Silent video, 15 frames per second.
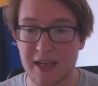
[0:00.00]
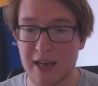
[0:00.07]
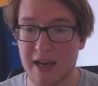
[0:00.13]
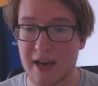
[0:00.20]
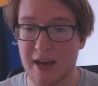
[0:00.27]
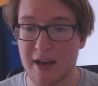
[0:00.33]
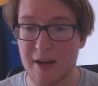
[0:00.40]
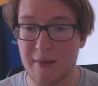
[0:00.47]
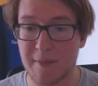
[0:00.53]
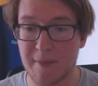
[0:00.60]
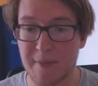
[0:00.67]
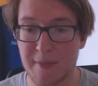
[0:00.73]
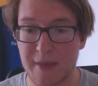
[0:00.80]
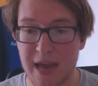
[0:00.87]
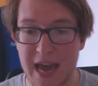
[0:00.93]

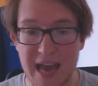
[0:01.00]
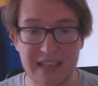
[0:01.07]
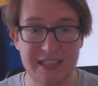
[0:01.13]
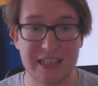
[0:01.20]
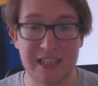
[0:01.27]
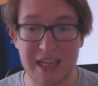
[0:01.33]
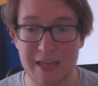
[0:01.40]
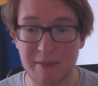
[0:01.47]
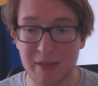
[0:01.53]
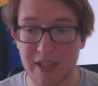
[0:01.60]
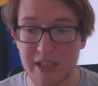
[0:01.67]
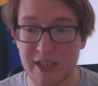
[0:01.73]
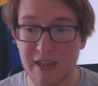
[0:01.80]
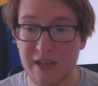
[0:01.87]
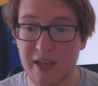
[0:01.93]
as in-game
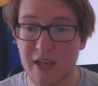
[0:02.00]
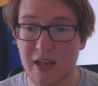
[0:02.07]
leader